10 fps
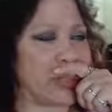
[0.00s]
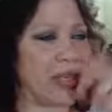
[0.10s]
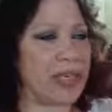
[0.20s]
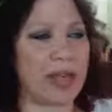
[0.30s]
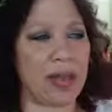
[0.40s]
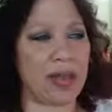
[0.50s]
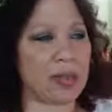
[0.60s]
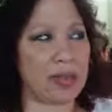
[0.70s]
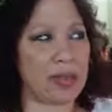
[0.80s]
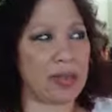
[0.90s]

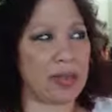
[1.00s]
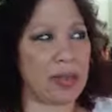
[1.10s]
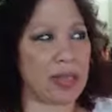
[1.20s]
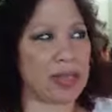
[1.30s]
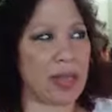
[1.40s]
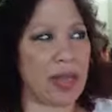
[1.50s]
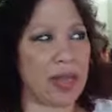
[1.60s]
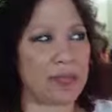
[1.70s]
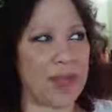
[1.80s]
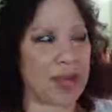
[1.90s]
Linda,
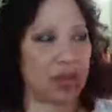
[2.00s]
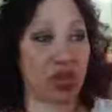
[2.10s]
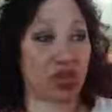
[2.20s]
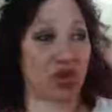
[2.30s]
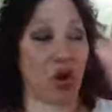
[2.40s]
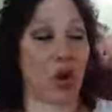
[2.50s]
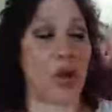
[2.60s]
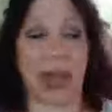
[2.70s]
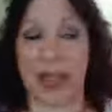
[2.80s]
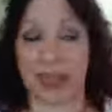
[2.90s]
I've got a
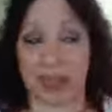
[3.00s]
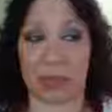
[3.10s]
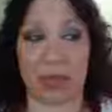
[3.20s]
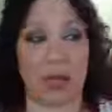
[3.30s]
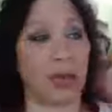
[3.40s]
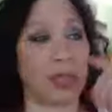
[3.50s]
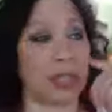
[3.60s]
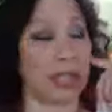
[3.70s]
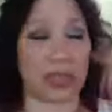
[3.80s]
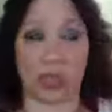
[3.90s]
scroll. I have somebody
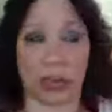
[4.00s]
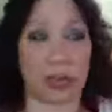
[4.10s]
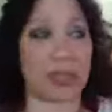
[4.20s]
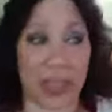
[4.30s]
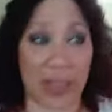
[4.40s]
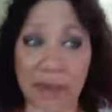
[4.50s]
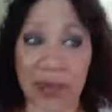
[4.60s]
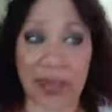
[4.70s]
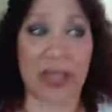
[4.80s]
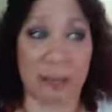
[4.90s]
holding it. So there's
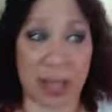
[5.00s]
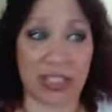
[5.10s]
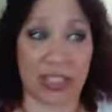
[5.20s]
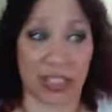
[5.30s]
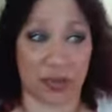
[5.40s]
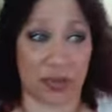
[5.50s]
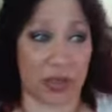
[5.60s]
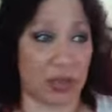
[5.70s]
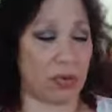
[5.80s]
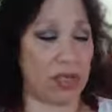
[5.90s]
definitely a message for
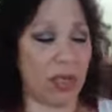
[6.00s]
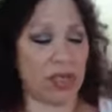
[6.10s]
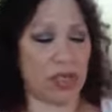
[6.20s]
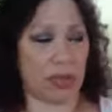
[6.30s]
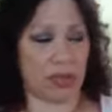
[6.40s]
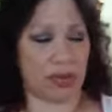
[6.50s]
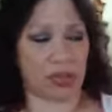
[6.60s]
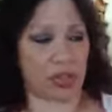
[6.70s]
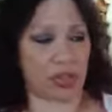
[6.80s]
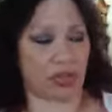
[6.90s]
you. So
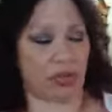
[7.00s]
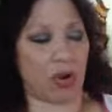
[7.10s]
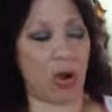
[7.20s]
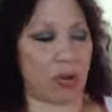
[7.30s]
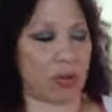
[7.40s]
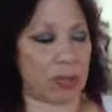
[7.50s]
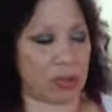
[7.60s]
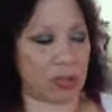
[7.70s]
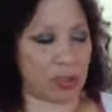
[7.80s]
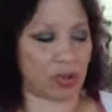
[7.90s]
there's a scroll.
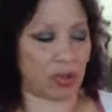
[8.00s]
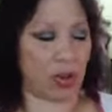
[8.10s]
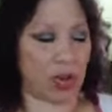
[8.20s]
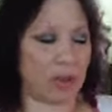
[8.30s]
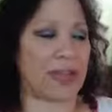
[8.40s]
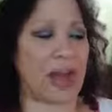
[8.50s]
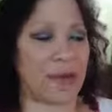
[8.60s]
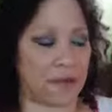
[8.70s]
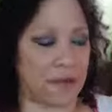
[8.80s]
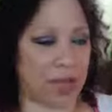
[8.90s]
There's a scroll. I've
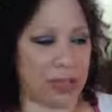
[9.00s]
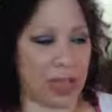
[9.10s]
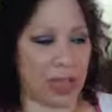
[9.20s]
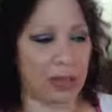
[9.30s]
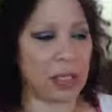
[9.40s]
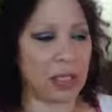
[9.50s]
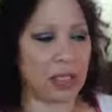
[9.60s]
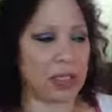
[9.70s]
got a female.